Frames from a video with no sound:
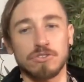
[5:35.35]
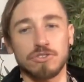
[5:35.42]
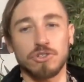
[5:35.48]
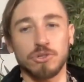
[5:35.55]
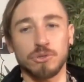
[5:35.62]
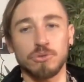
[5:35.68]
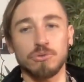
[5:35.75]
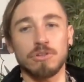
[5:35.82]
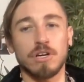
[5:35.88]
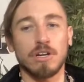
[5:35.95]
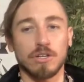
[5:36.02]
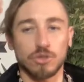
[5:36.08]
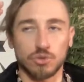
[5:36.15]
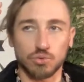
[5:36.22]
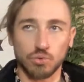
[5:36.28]
Two,
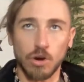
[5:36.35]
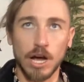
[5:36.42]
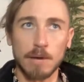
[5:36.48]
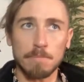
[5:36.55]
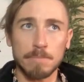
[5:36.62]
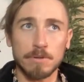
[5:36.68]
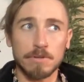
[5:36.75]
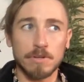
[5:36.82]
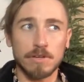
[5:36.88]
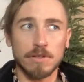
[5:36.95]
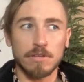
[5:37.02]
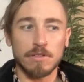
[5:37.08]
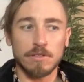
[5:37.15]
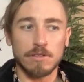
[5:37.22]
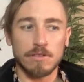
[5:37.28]
drop
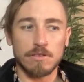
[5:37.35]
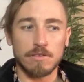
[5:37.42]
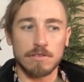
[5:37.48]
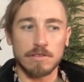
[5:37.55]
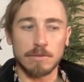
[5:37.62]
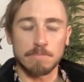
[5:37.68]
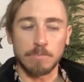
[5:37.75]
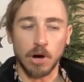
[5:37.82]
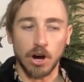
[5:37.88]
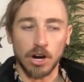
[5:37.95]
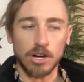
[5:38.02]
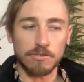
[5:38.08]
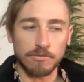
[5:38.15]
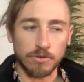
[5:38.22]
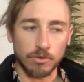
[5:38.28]
the
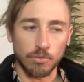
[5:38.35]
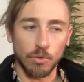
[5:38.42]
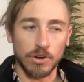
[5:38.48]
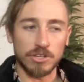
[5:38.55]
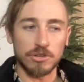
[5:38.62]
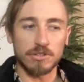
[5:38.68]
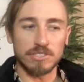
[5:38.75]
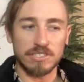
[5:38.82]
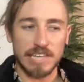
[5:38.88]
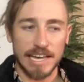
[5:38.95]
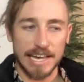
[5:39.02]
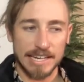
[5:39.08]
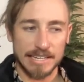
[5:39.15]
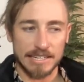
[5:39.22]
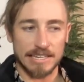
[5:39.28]
bar for what you can
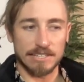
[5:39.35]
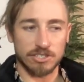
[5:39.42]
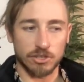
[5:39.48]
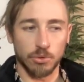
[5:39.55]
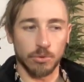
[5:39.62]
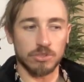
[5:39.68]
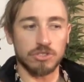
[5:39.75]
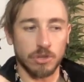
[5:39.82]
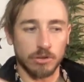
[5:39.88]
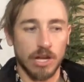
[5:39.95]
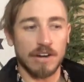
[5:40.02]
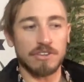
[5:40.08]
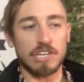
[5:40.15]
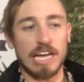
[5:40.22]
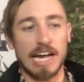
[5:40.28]
say is cool. So a
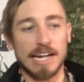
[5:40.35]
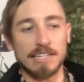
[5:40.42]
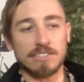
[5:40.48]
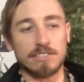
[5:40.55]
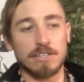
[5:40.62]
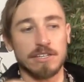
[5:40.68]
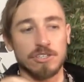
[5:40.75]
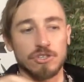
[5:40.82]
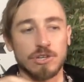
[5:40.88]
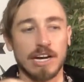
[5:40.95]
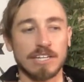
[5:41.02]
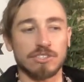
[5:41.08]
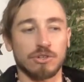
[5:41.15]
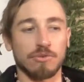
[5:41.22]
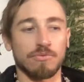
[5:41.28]
lot of you
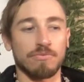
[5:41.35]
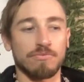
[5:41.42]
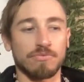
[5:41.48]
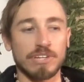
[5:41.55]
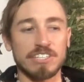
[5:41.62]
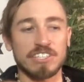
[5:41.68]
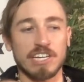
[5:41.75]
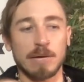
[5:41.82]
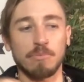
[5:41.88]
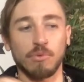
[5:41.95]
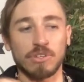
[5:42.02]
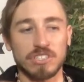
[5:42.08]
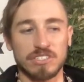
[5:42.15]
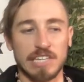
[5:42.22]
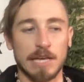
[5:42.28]
guys are freezing up on
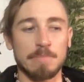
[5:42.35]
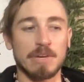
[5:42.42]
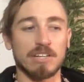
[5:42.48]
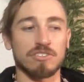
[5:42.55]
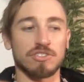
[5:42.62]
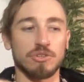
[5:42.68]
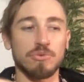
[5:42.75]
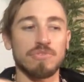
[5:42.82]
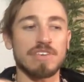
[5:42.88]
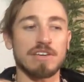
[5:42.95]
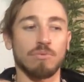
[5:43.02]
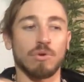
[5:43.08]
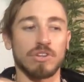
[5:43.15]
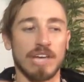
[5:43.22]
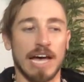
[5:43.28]
what to say because you
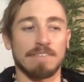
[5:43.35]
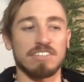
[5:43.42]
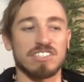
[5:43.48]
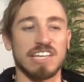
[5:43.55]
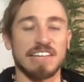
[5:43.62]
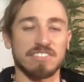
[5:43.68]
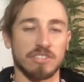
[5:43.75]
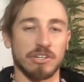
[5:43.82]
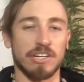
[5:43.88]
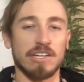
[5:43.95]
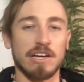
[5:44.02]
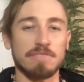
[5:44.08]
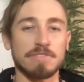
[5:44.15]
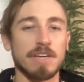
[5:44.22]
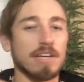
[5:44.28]
think what you have to say isn't good
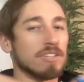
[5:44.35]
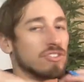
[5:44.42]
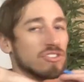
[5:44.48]
enough.